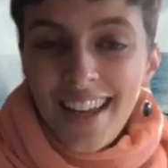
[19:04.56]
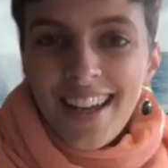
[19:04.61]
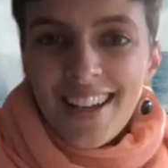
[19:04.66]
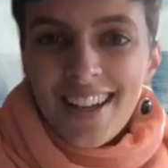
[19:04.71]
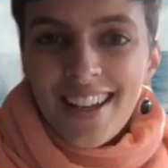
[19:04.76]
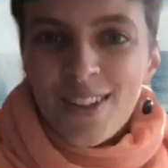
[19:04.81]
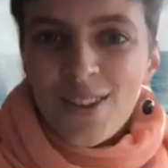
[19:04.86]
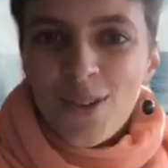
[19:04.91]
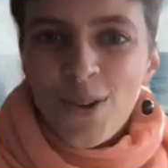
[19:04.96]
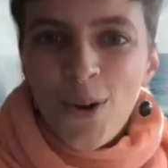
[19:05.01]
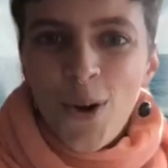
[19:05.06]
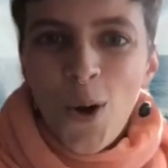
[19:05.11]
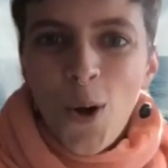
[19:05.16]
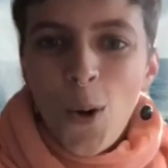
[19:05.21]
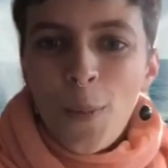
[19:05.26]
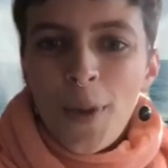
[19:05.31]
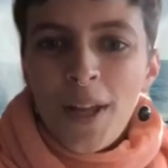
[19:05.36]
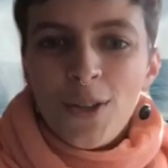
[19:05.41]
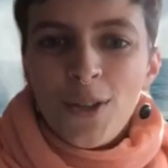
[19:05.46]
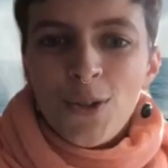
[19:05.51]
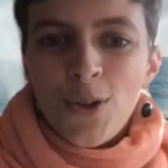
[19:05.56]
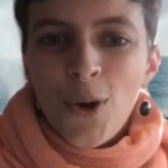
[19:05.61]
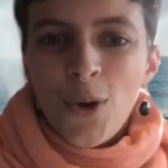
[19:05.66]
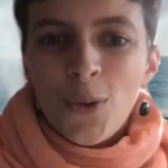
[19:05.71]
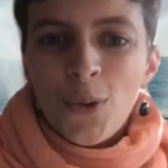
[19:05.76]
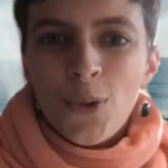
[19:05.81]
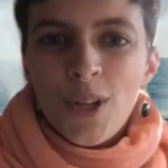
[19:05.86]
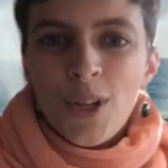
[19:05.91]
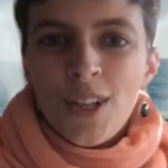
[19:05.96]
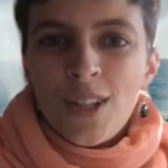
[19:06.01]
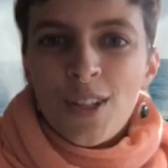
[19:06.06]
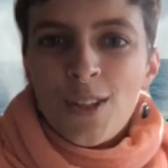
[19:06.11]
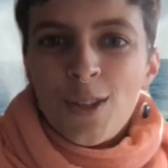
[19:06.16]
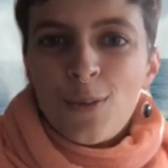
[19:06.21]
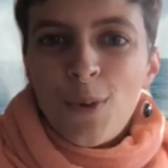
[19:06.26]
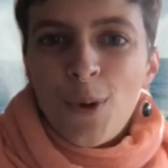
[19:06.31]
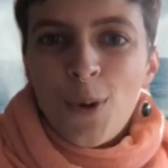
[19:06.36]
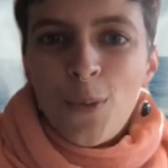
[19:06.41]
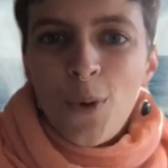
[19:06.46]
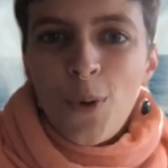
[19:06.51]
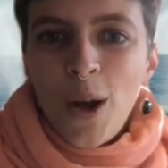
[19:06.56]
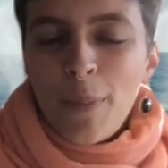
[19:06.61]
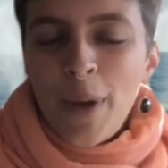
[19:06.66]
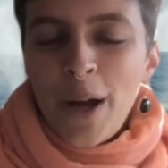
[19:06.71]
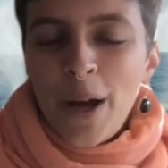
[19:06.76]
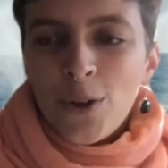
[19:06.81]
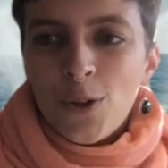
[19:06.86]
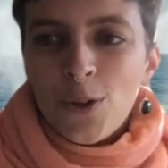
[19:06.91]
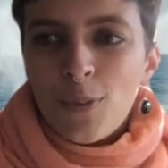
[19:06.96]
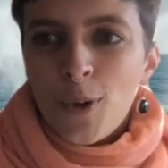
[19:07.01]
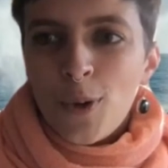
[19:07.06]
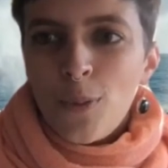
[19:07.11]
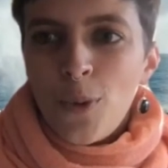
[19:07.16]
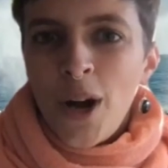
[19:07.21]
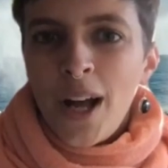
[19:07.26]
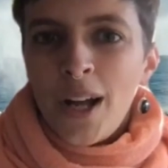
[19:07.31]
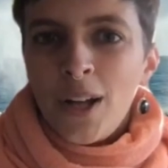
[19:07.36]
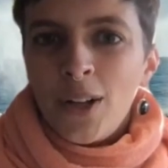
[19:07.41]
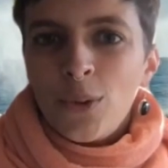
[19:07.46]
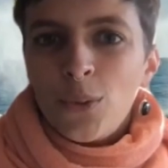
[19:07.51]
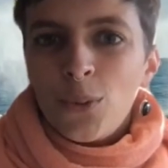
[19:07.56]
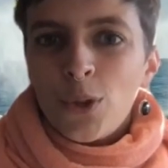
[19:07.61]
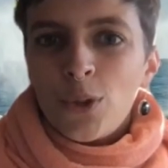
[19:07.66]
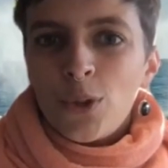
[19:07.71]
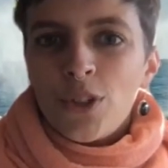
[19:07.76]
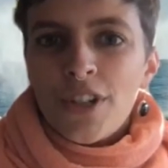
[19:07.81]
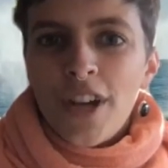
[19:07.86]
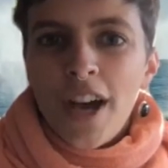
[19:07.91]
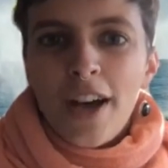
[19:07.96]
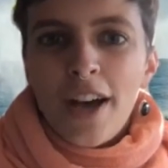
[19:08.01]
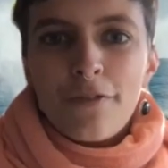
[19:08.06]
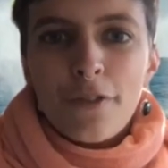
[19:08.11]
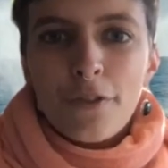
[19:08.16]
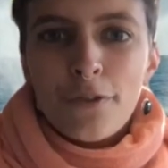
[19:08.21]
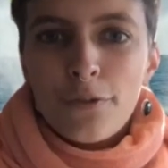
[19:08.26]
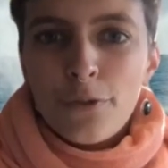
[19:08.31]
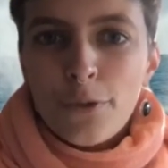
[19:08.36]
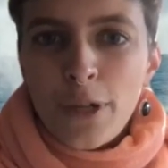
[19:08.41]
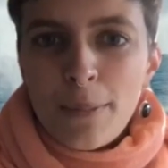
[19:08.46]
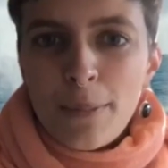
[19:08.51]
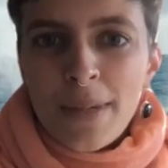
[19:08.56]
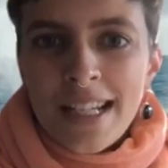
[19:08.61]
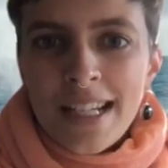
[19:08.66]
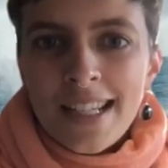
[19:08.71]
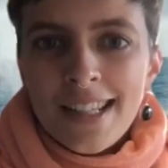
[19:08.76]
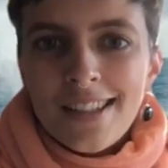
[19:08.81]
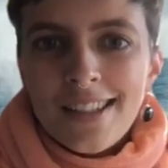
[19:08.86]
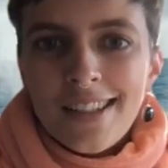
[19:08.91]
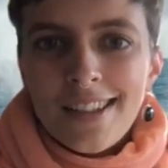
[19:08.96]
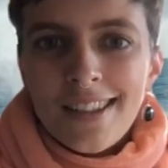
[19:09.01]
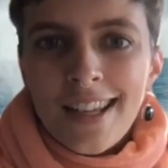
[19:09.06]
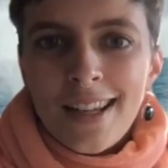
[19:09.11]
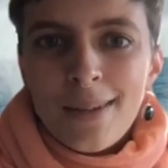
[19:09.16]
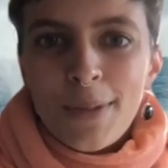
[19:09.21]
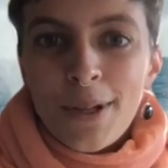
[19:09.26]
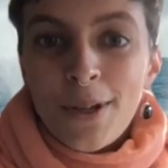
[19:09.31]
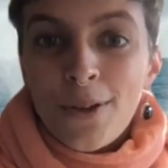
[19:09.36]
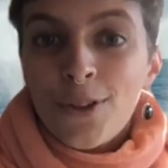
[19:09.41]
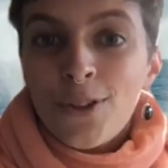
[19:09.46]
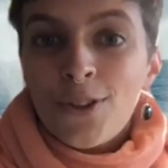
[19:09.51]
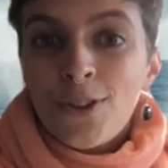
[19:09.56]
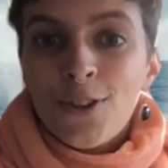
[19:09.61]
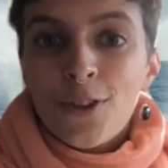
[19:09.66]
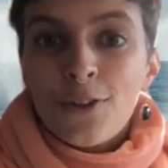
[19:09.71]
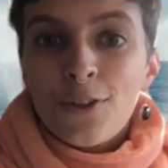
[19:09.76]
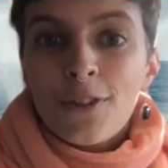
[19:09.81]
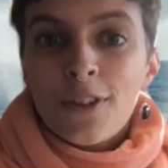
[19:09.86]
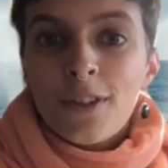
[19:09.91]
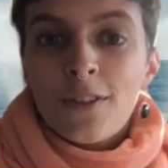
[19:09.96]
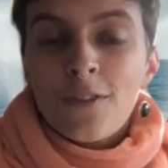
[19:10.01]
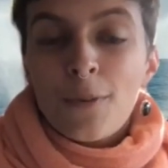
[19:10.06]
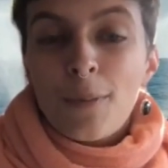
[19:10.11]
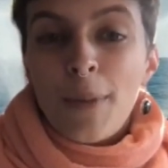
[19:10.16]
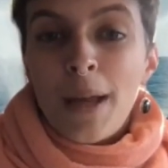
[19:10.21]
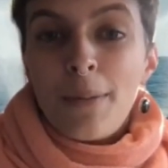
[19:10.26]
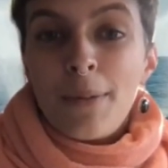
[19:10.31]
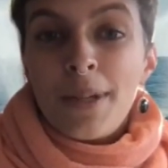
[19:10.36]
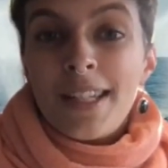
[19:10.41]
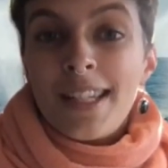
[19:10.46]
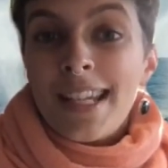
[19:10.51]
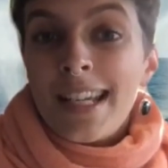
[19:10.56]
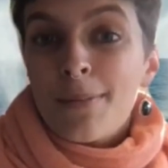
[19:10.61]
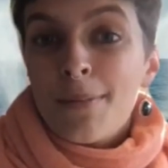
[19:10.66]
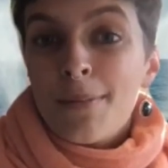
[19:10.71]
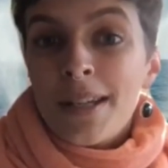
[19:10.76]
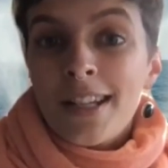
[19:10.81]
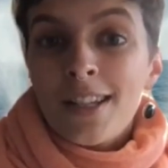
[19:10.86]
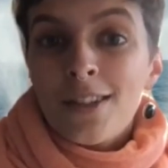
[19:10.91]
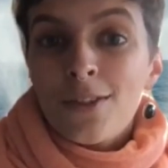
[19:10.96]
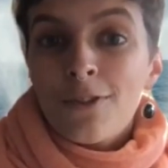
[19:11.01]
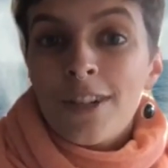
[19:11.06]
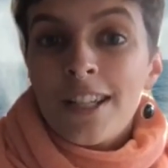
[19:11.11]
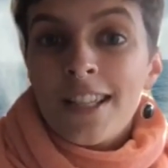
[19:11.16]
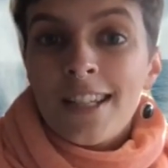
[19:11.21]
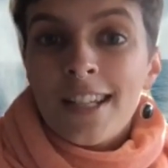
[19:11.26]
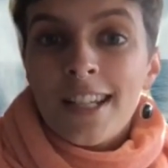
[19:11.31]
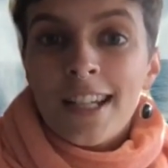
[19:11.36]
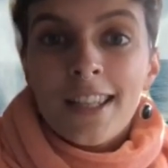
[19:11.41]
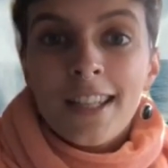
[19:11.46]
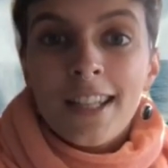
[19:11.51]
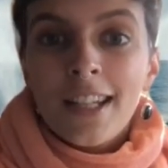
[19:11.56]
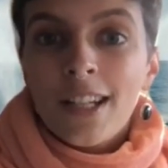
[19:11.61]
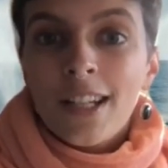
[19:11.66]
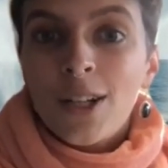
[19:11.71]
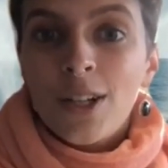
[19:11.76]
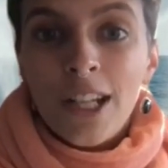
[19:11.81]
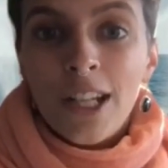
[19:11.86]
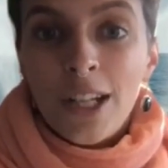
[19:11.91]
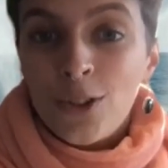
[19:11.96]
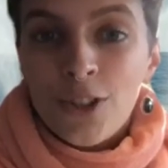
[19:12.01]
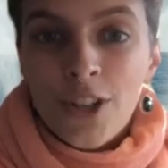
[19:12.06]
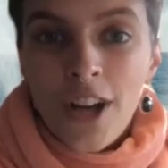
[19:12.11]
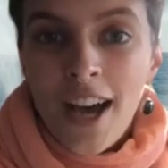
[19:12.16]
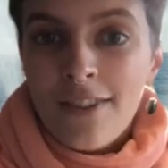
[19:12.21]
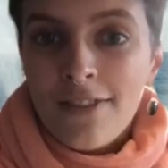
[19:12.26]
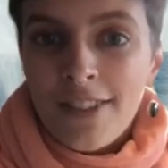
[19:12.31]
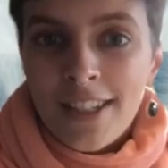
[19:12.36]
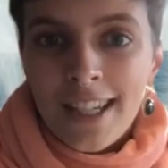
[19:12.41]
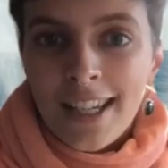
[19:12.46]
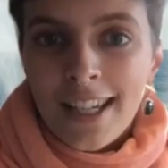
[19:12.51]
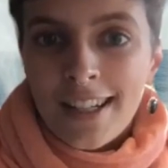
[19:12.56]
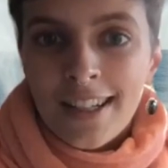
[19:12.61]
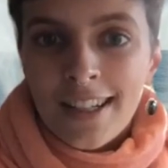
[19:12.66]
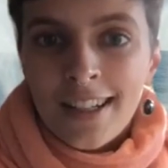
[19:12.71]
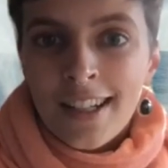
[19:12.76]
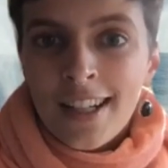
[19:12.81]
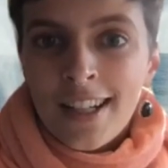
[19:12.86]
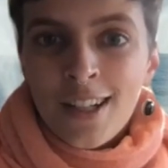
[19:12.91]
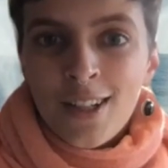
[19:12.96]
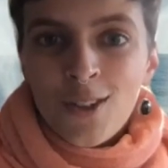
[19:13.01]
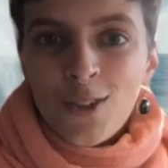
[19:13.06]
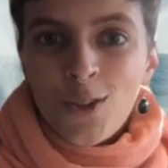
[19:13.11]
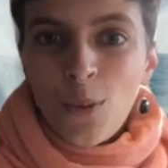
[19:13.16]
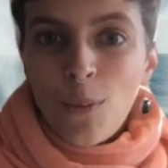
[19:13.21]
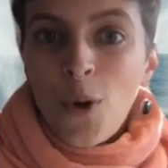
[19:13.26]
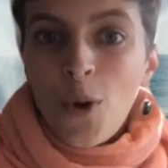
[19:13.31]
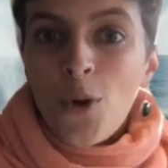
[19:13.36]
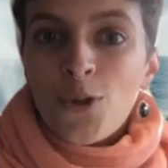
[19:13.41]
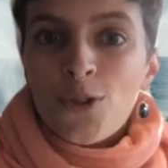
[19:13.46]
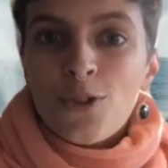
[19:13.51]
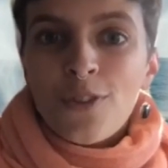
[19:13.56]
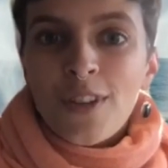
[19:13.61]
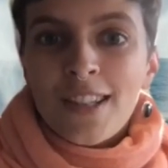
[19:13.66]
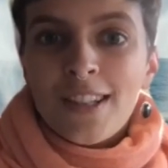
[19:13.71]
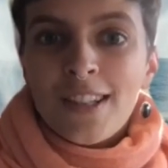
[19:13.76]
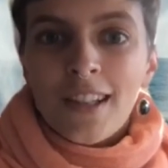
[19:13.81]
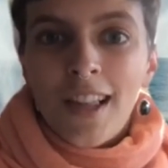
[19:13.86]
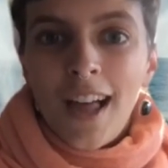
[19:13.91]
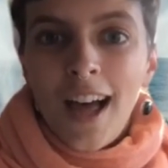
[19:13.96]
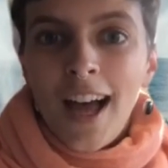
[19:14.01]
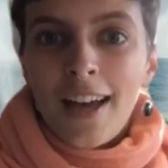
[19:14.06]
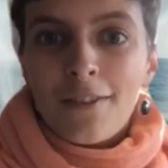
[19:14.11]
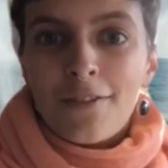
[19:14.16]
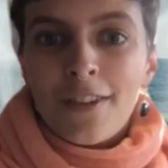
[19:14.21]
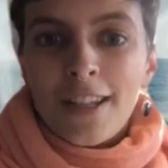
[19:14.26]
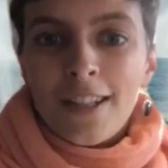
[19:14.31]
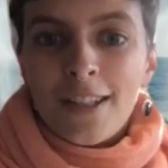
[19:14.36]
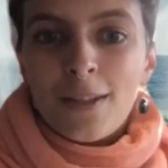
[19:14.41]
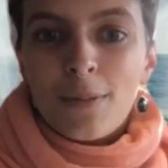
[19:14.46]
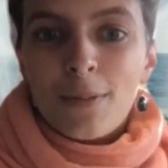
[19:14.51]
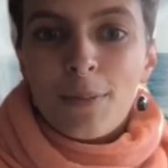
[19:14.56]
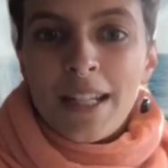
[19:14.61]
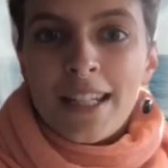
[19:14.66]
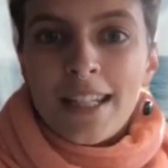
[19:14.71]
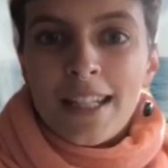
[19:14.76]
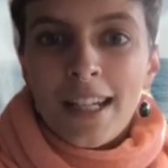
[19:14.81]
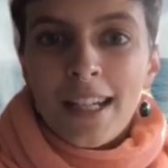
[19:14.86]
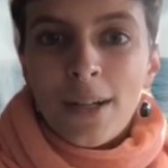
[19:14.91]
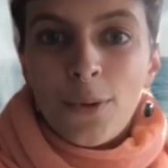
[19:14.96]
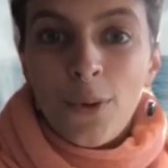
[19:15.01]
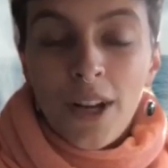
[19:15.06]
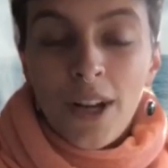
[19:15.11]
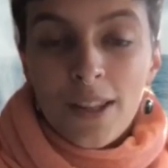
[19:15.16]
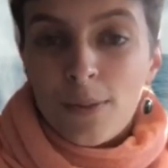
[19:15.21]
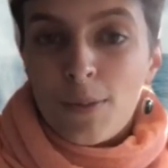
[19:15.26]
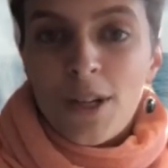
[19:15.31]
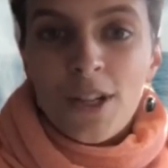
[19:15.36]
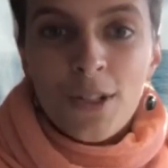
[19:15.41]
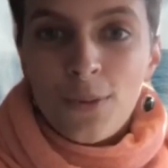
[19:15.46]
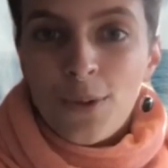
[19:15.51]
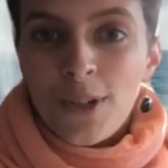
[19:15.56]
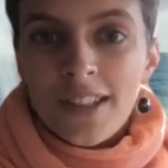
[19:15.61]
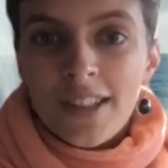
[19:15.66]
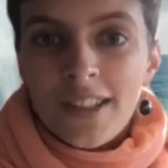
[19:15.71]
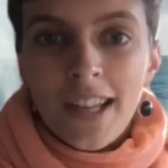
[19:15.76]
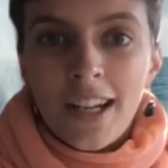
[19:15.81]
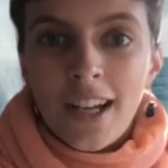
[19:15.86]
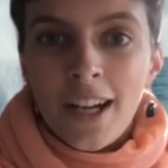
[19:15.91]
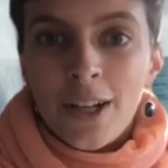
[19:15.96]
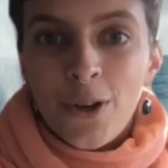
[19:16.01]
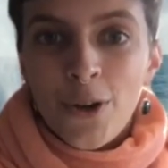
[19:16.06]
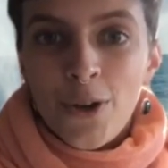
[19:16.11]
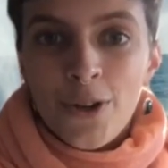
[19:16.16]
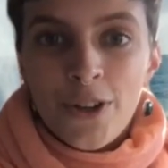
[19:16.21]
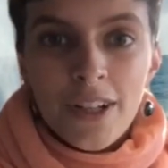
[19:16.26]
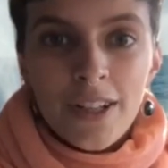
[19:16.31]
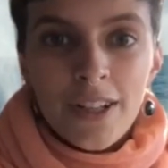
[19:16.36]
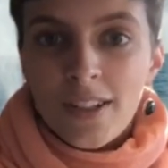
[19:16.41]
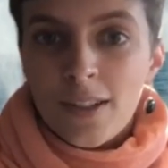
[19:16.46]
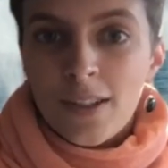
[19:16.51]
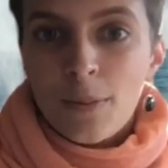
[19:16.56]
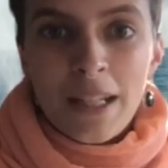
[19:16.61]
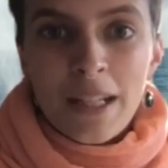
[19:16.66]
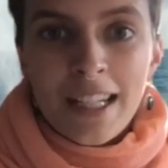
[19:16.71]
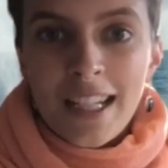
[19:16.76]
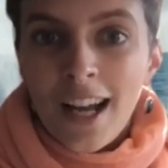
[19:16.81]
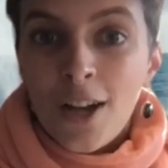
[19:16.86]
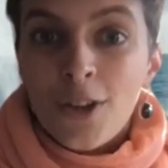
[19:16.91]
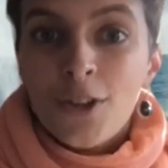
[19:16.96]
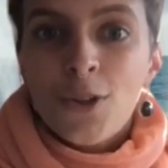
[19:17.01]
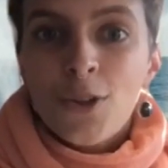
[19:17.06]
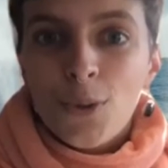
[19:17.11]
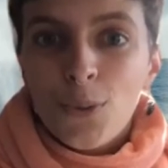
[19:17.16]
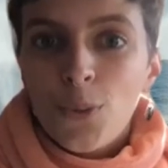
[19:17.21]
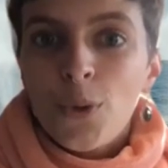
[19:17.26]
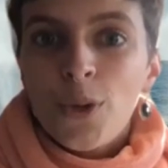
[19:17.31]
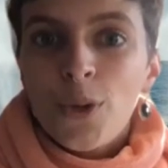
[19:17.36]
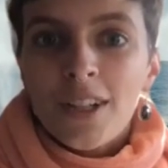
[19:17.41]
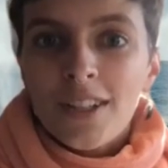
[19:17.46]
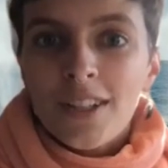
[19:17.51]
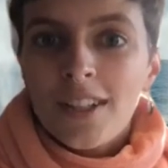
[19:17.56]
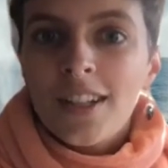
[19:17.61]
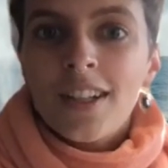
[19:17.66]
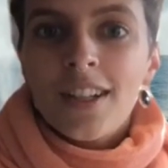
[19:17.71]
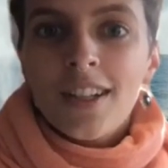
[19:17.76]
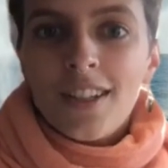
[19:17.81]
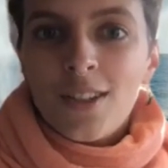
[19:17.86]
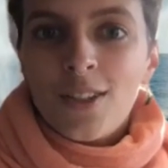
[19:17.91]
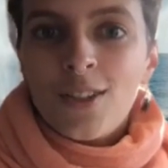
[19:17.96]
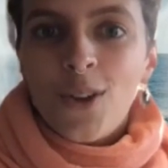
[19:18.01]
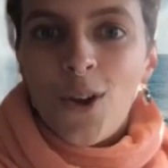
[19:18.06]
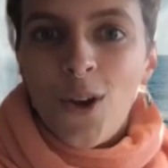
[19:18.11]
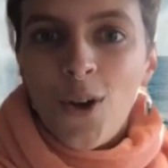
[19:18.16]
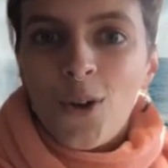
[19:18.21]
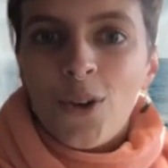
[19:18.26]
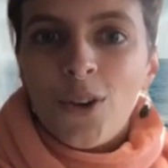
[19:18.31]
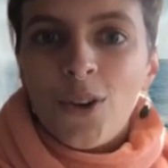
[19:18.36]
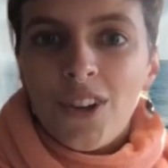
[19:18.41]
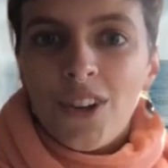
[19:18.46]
it's your home. And you know, a male sperm whale will dive for 40 minutes and then be on the surface for maybe 10 minutes resting, and then he'll dive again. So most of his life he's spending, especially when he's at Kaikoura, is spending under the water. So